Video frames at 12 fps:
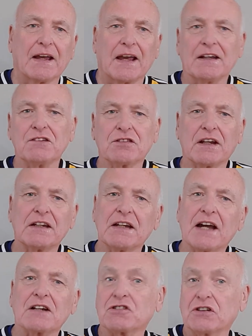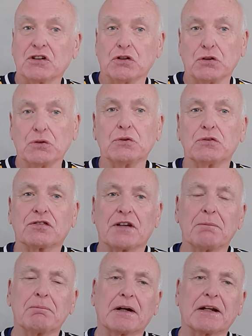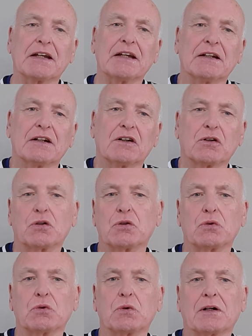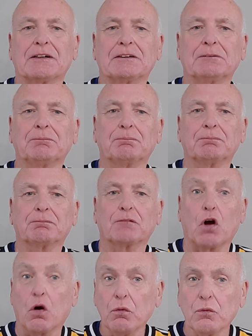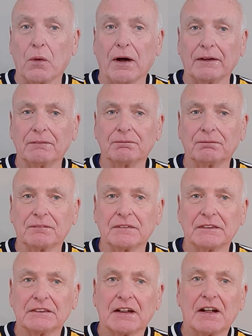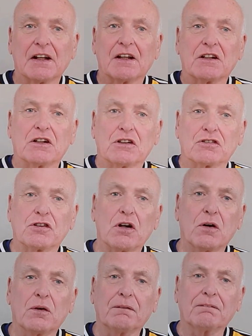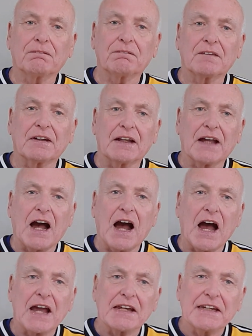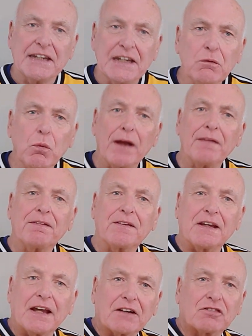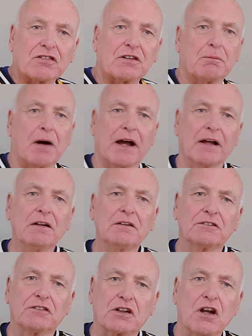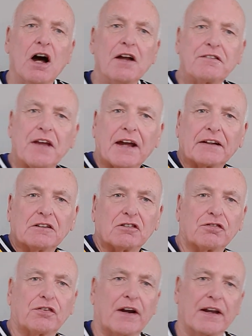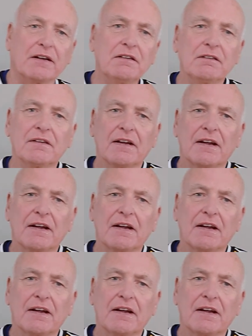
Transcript: And he said he actually knew somebody who owned one. So he went the extra mile to contact his friend.